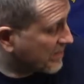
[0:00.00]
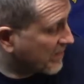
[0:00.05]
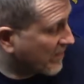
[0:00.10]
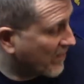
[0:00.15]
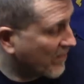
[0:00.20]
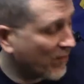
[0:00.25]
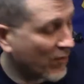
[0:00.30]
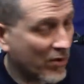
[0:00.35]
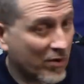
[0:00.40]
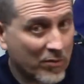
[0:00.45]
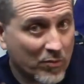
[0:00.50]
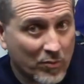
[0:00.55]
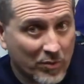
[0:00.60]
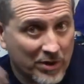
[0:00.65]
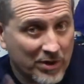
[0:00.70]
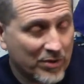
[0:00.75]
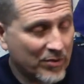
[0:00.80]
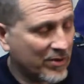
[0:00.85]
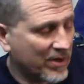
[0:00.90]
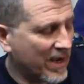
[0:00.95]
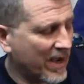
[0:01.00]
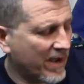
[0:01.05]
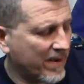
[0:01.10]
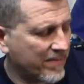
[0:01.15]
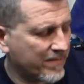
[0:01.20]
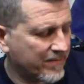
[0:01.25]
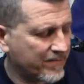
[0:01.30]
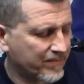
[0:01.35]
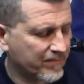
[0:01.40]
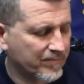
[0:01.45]
before we do that.
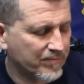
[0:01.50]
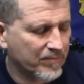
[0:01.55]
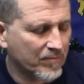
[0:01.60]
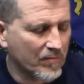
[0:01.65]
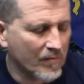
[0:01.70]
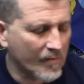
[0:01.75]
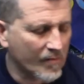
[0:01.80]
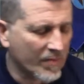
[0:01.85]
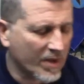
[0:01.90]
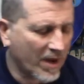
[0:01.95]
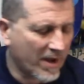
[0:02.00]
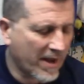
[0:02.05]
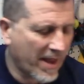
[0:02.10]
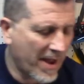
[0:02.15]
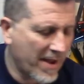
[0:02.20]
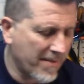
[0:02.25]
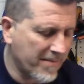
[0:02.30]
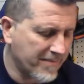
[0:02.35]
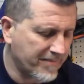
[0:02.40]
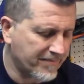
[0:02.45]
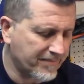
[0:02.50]
Okay.